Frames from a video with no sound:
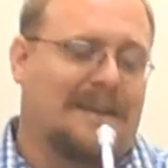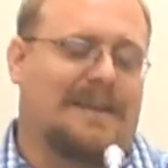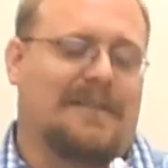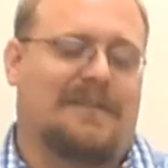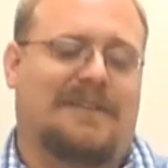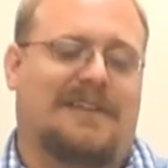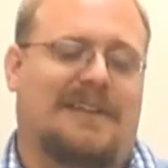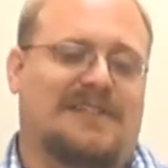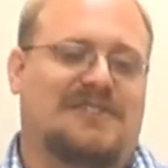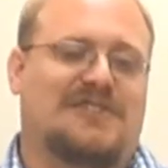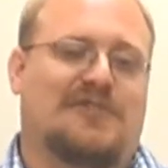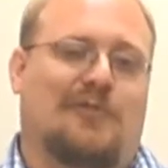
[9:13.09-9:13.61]

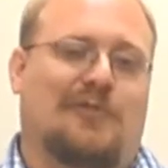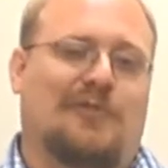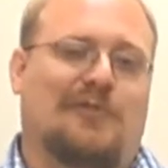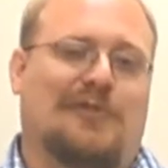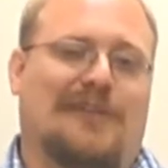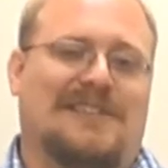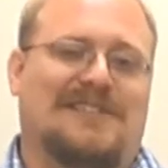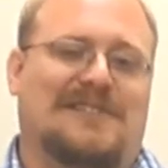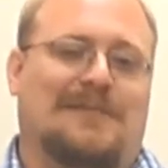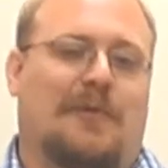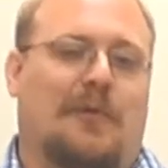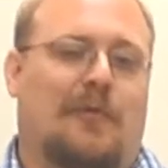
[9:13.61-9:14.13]
The kids don't
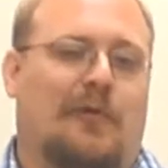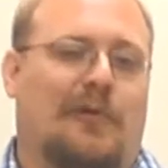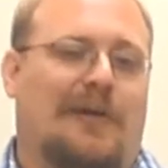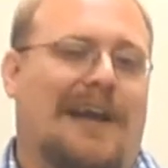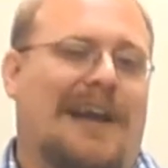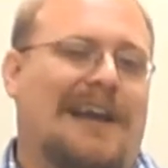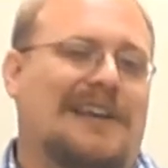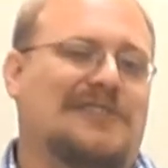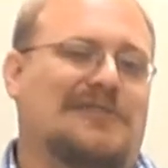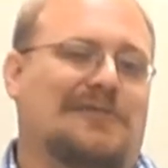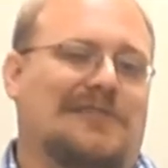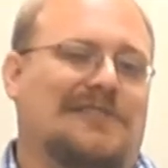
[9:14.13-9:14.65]
realize it, but we're
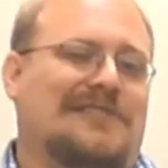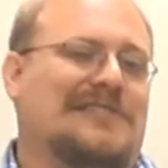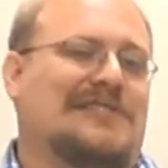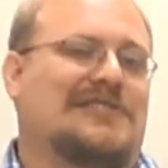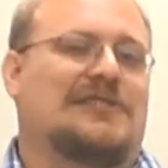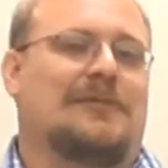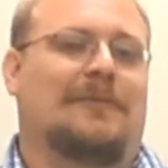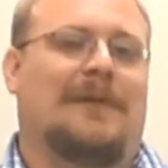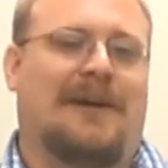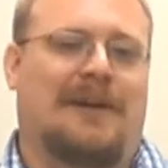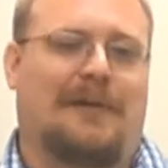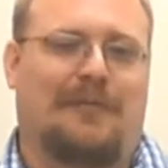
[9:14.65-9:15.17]
actually
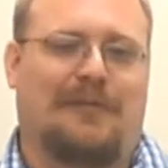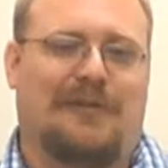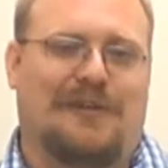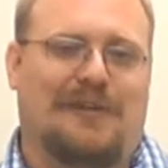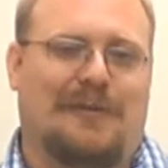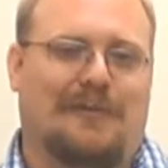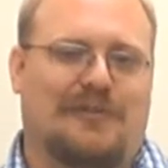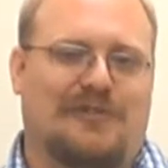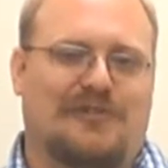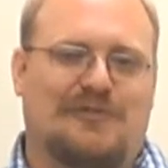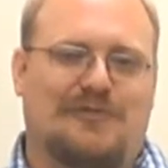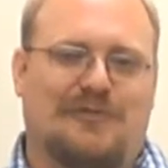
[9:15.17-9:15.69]
teaching them how to play
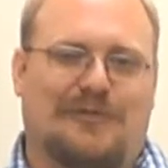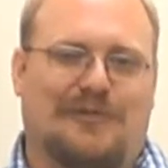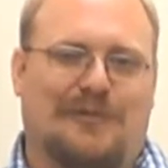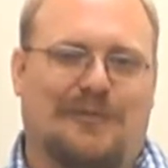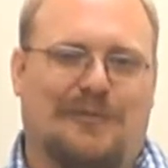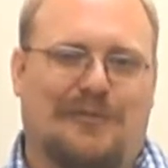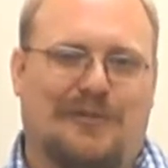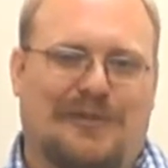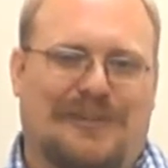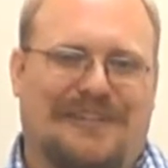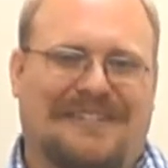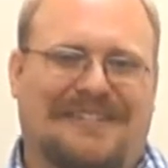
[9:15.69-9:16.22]
number 2 in the
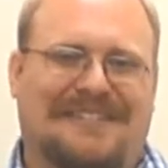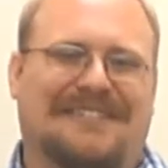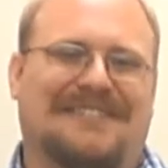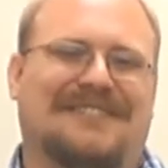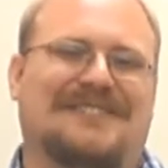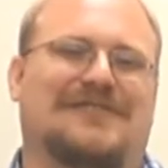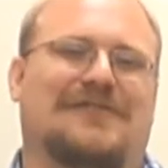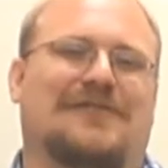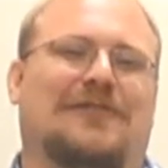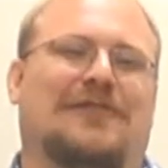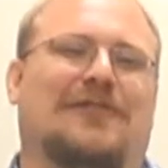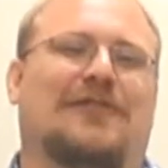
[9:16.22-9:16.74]
book.
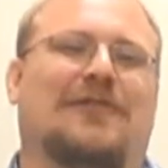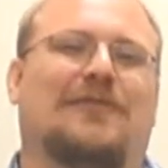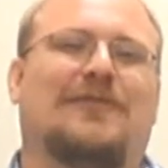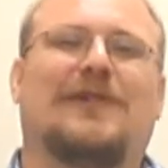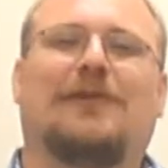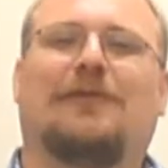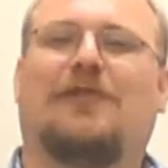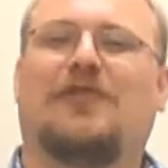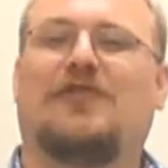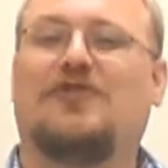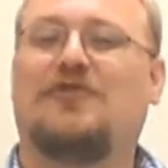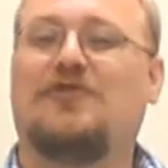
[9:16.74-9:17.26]
So they're going to be
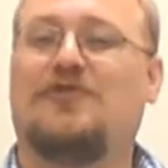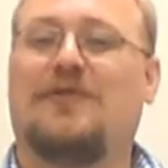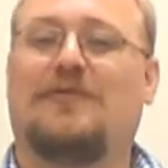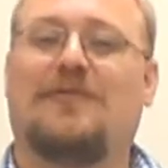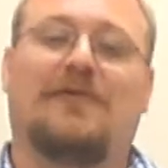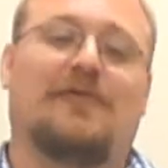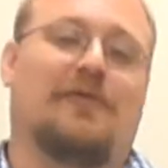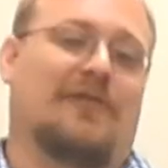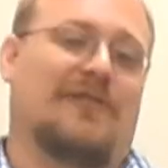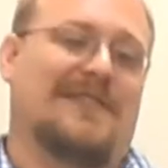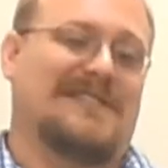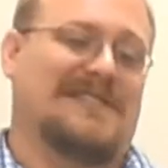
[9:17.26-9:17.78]
able to do it
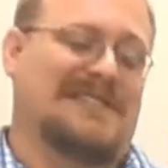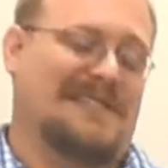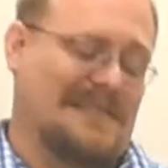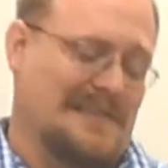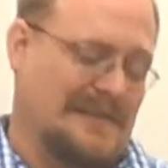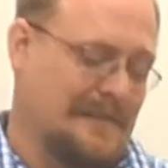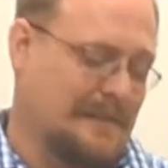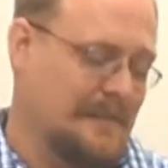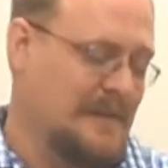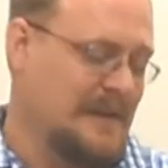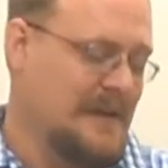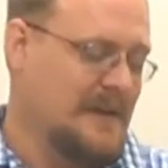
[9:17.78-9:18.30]
before they see
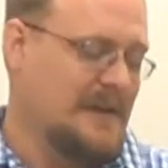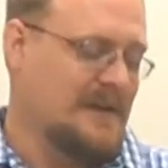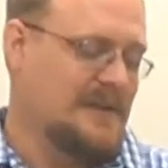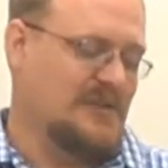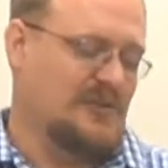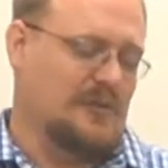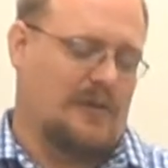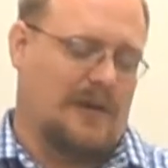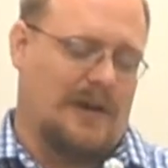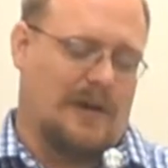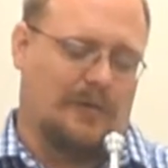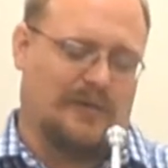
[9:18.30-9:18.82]
it.
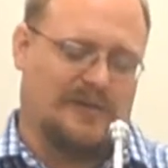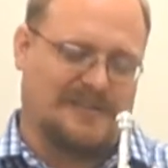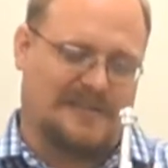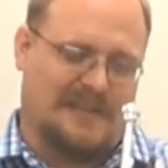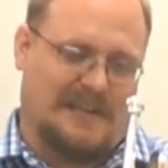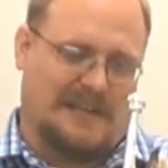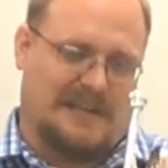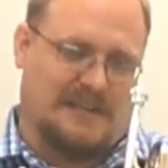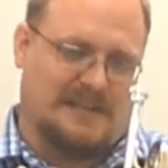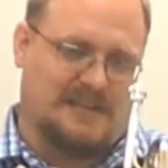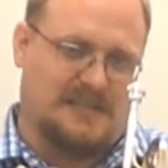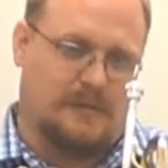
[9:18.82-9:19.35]
So I always
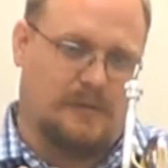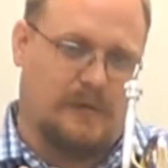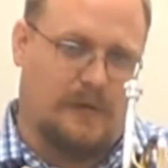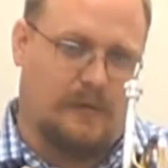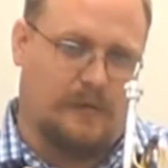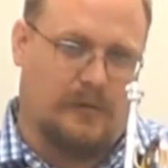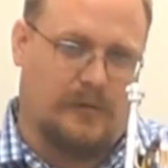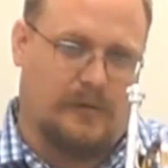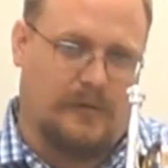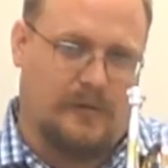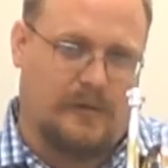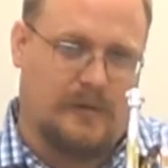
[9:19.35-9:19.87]
like kids to be
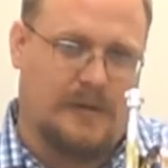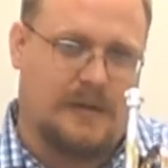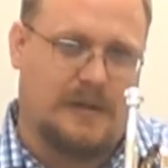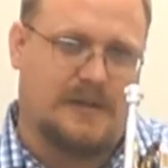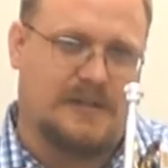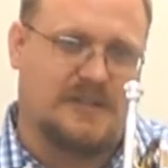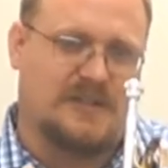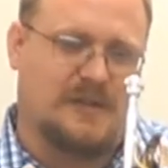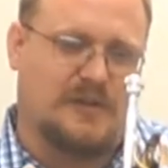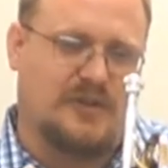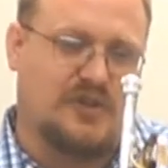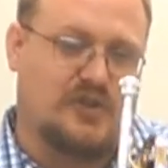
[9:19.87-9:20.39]
able to
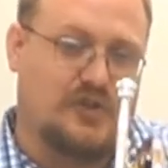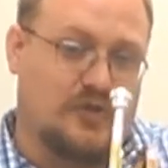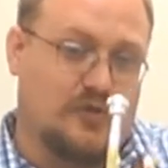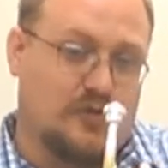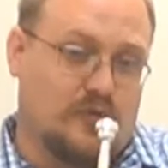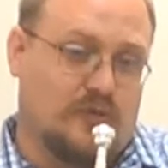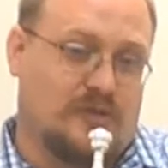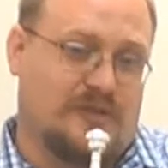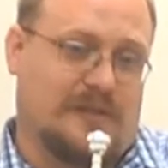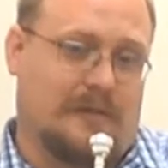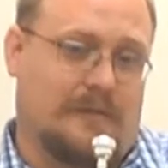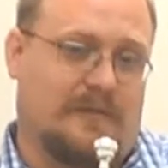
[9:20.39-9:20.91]

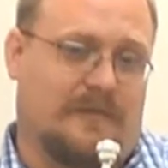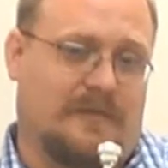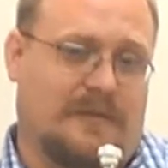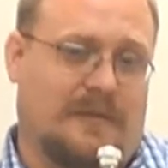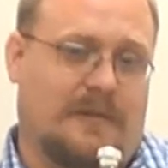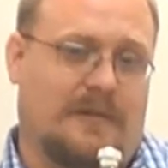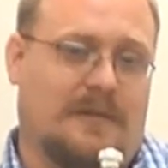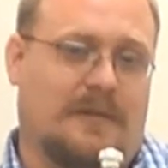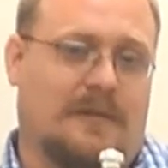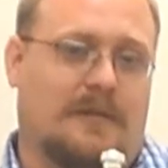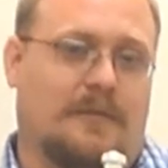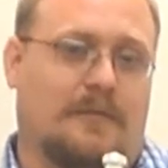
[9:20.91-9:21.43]
do something
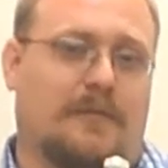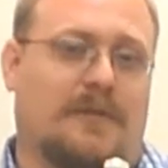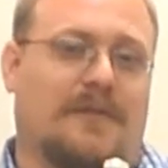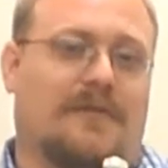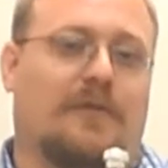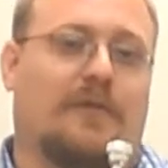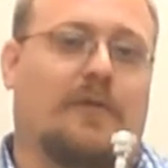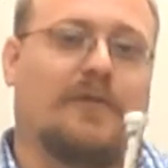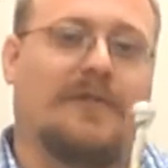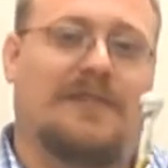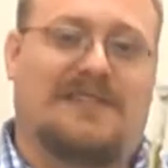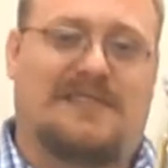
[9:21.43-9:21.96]

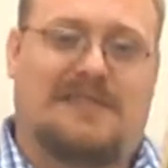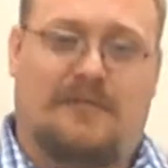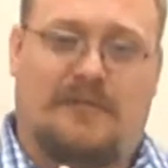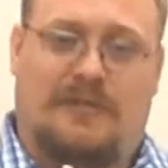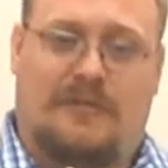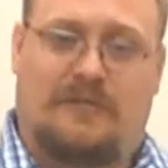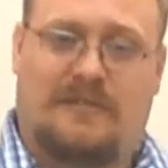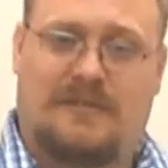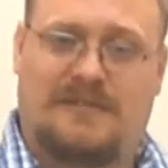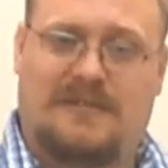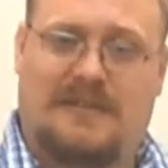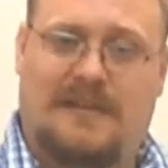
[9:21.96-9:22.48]
before they see what
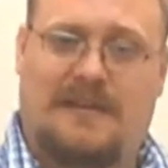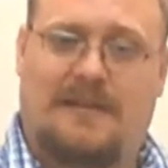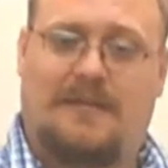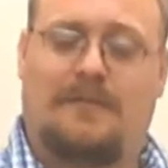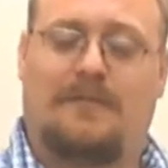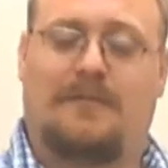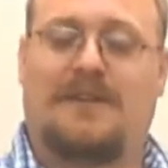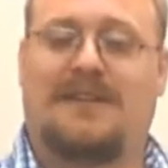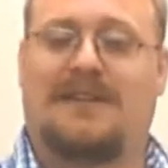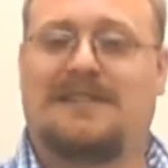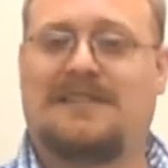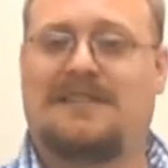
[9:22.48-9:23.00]
it looks like.
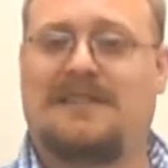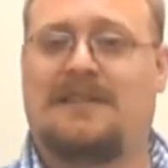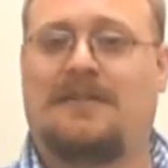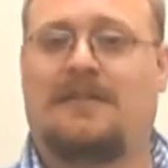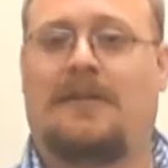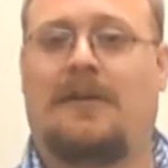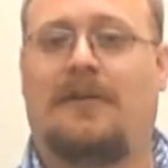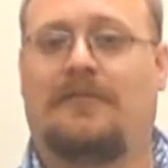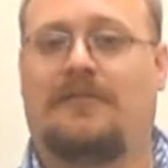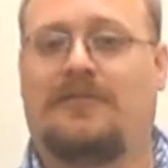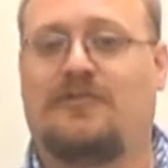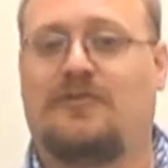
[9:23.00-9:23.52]
Because then
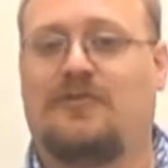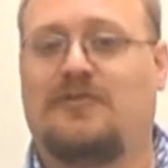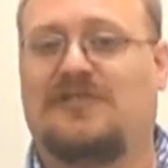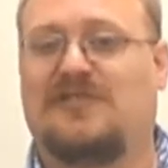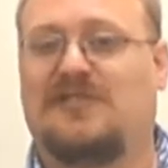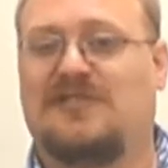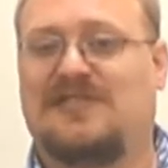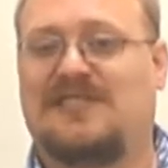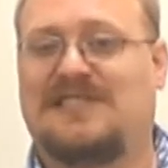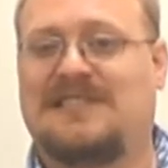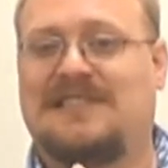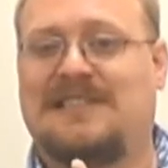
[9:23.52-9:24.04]
all they're doing is
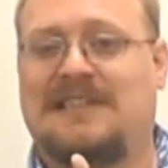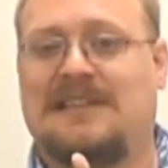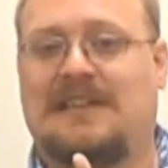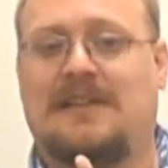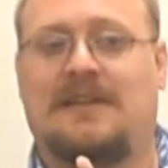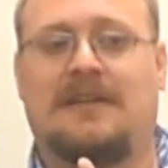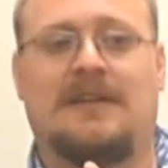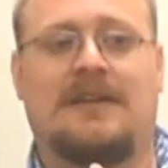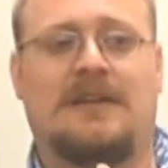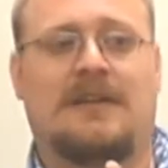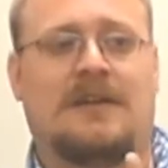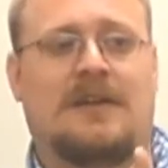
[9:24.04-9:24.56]
they're seeing
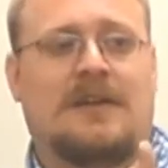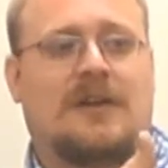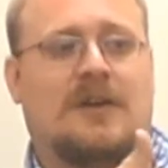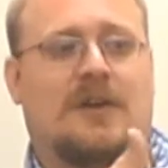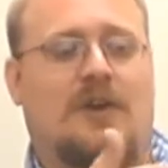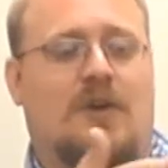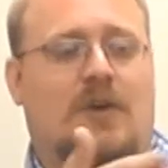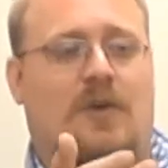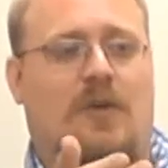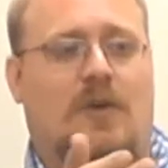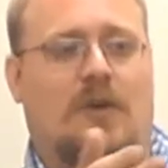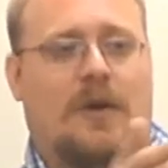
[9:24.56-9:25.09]

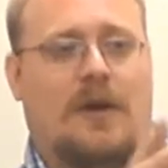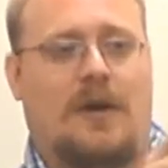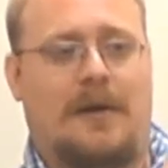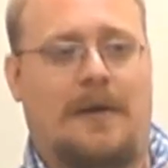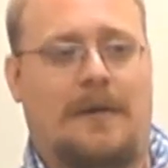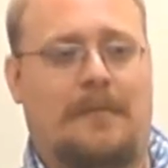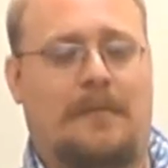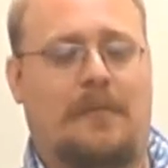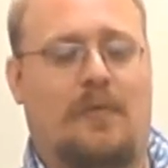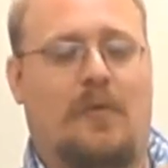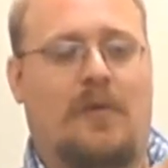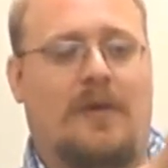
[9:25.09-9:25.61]

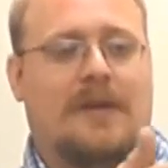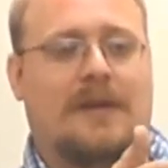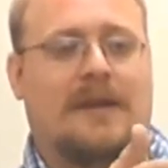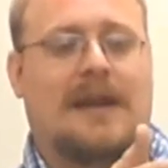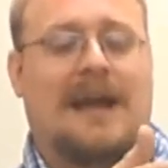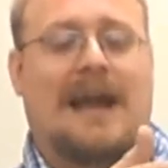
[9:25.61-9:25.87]
what